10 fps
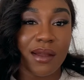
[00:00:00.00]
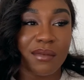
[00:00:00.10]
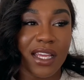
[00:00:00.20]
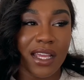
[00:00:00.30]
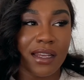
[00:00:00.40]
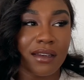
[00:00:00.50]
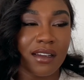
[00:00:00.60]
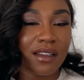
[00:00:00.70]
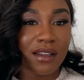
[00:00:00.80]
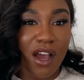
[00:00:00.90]
in
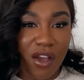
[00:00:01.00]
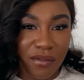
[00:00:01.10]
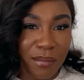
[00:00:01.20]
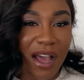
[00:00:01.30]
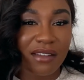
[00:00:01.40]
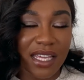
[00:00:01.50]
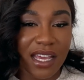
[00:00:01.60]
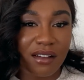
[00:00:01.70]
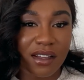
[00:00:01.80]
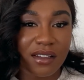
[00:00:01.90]
over about a year.